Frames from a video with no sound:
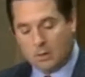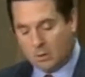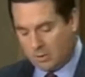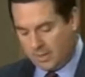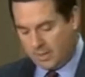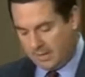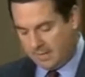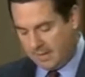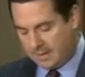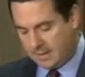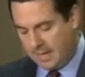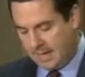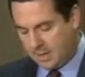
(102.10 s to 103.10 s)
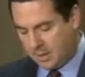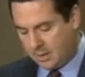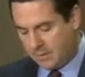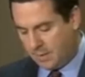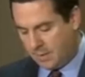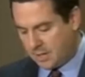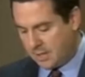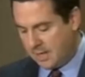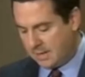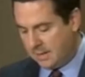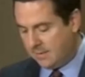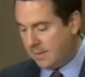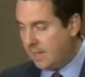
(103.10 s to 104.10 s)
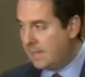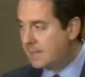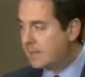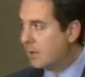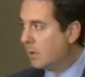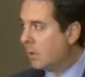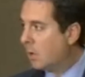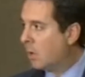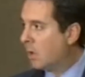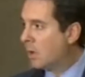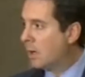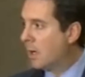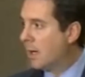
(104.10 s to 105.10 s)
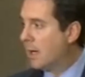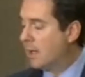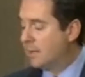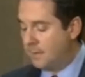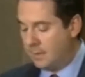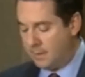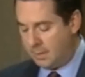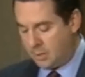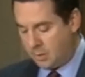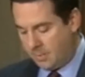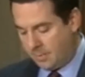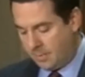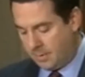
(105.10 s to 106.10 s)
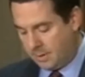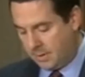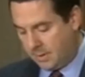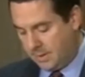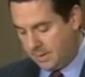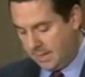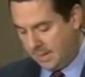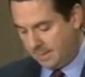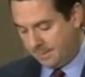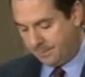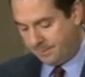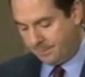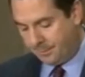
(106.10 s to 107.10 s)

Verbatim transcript: or the investigation of Russian activities or of the Trump team.